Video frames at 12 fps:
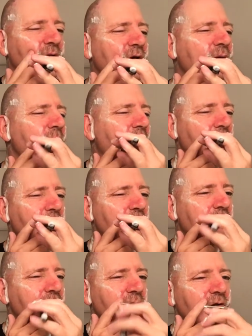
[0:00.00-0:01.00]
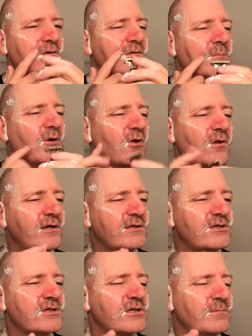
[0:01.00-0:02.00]
time, baby, because that's Paul
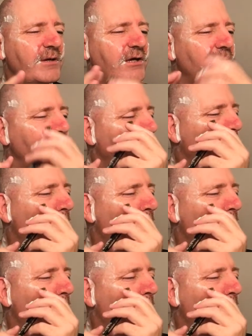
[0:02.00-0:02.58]
H's spiel.